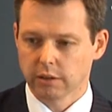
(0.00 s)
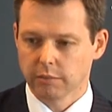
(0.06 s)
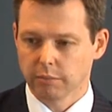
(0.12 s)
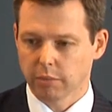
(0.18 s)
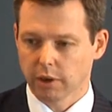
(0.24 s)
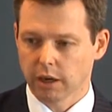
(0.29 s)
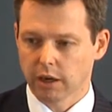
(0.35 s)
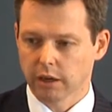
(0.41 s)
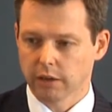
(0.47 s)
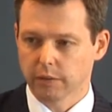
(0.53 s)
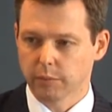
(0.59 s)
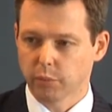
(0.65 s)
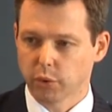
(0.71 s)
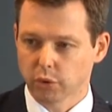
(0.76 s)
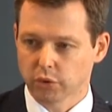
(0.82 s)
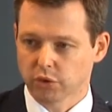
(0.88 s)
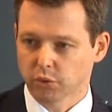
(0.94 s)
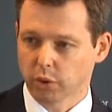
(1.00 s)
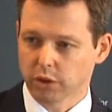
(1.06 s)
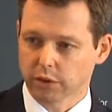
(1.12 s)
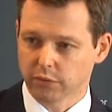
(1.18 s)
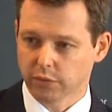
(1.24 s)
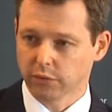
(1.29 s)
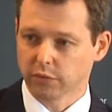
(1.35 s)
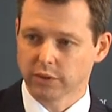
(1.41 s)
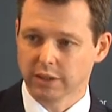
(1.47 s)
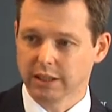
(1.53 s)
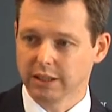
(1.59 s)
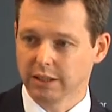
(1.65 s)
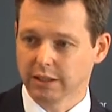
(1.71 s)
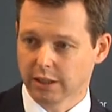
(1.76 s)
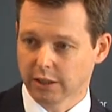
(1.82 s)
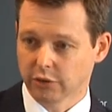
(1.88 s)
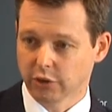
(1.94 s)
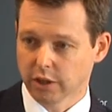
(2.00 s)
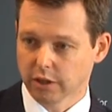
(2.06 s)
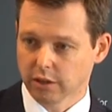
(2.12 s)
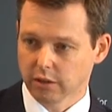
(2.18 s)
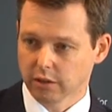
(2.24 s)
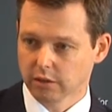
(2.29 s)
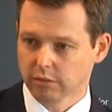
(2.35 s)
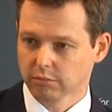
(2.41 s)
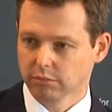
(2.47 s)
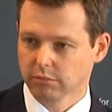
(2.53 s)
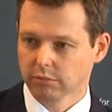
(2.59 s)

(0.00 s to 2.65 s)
by the post-2015 agenda.